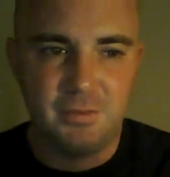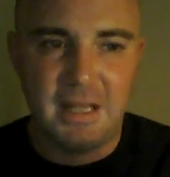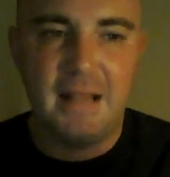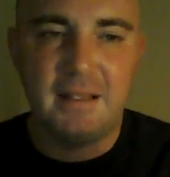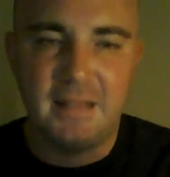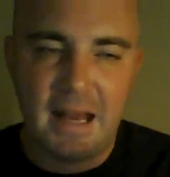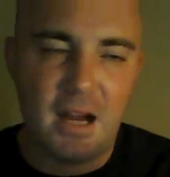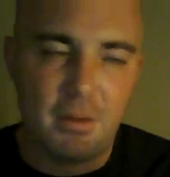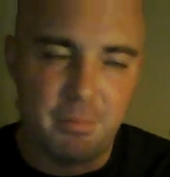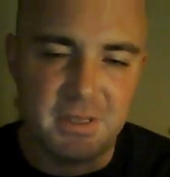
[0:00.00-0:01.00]
That
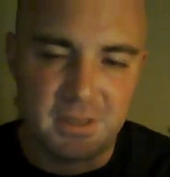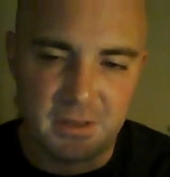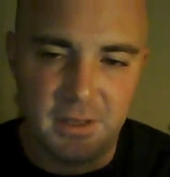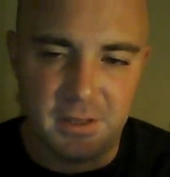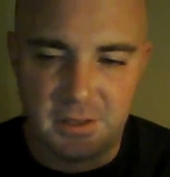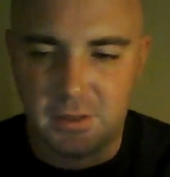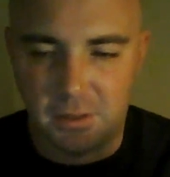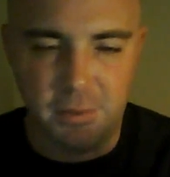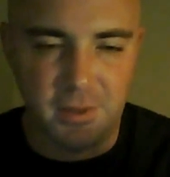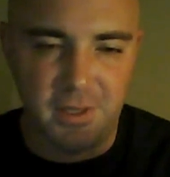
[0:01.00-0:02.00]
album is
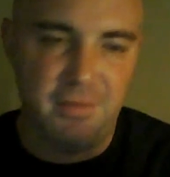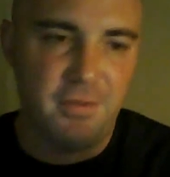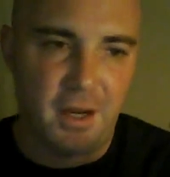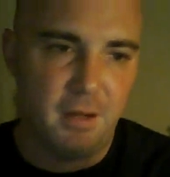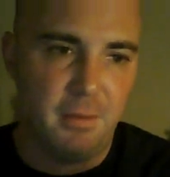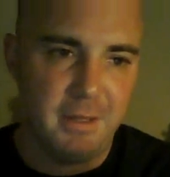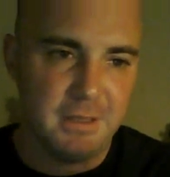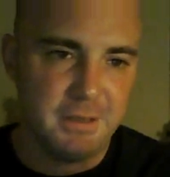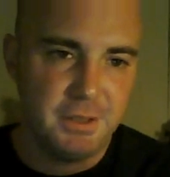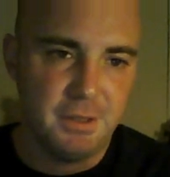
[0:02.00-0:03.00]
completely fucking
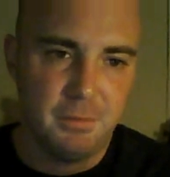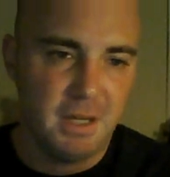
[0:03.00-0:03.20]
amazing too.